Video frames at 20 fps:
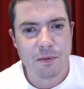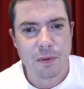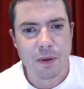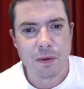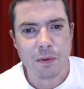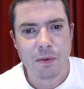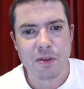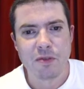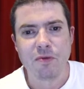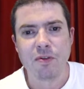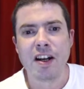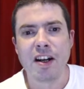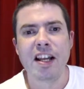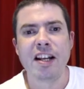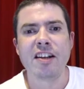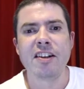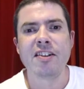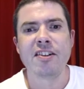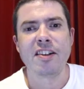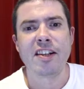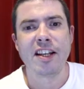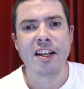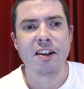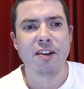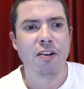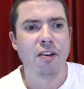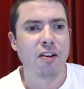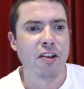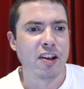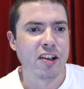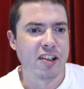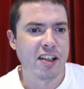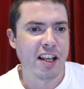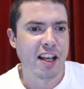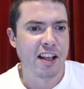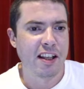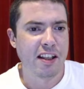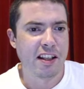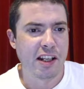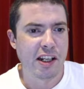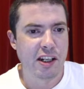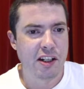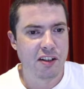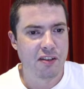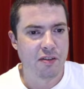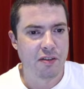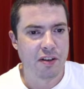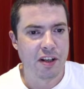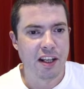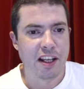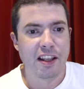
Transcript: we must relentlessly acknowledge that history.